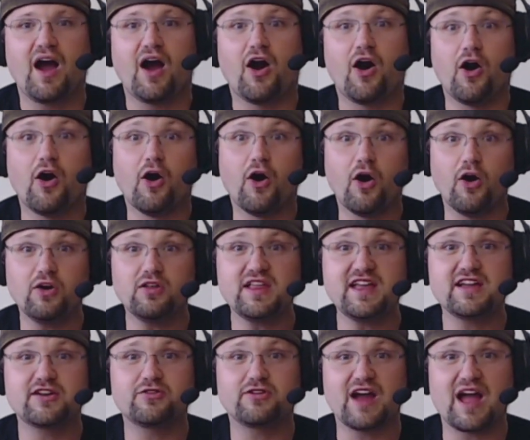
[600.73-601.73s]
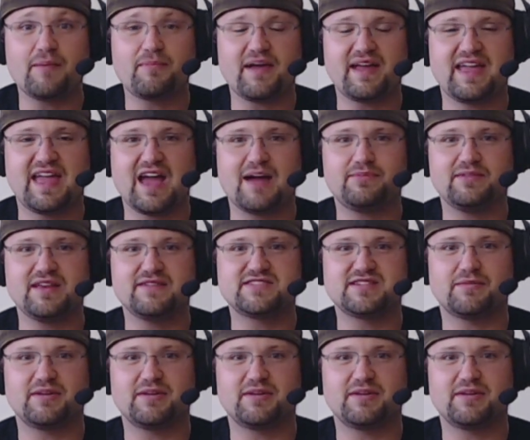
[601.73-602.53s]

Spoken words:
Holy crap, I can't believe someone